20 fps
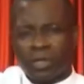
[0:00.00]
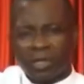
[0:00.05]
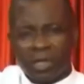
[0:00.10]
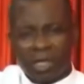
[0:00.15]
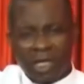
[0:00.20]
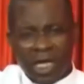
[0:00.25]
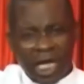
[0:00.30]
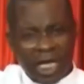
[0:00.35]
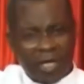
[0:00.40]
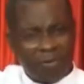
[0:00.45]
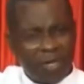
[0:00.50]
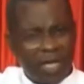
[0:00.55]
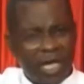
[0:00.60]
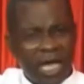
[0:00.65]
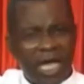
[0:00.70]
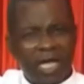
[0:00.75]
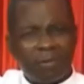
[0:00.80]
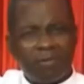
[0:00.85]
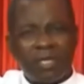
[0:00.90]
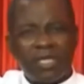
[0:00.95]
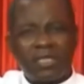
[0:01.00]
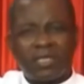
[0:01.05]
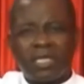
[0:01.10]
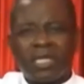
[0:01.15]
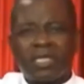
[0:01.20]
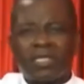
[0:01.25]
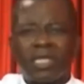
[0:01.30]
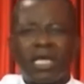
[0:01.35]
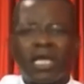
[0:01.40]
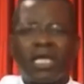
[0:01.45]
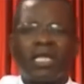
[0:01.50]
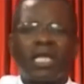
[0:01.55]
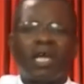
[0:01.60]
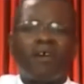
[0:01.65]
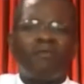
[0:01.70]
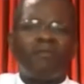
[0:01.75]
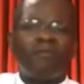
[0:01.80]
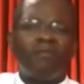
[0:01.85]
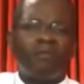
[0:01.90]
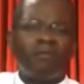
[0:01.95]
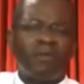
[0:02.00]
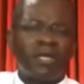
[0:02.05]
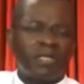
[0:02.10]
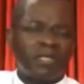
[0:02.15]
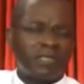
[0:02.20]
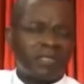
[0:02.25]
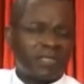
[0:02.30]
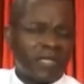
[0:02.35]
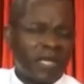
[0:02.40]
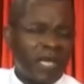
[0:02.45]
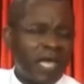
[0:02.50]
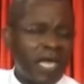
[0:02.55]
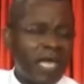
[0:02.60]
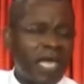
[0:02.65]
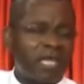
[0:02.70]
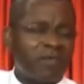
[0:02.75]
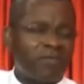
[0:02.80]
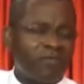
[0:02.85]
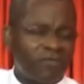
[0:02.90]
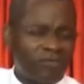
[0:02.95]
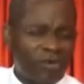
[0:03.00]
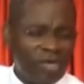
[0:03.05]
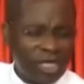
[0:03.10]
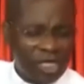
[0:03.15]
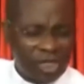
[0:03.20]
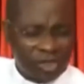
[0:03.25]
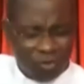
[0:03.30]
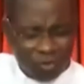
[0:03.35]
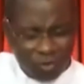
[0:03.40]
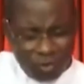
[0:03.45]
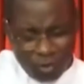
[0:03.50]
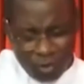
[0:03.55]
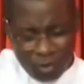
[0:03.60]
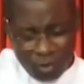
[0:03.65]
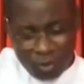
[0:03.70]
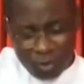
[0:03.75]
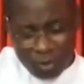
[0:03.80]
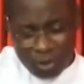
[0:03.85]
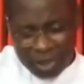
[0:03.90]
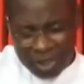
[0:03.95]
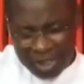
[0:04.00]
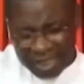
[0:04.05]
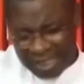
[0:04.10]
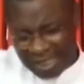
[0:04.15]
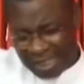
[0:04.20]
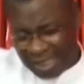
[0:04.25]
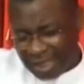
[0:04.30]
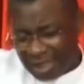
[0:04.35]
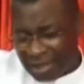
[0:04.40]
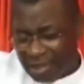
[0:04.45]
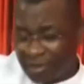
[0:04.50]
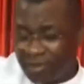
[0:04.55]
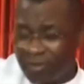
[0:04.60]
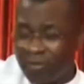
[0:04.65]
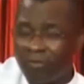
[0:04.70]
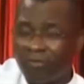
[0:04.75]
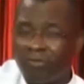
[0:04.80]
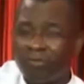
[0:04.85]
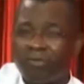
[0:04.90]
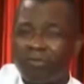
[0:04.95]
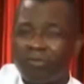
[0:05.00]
Get behind me, Satan, I've been set free to live.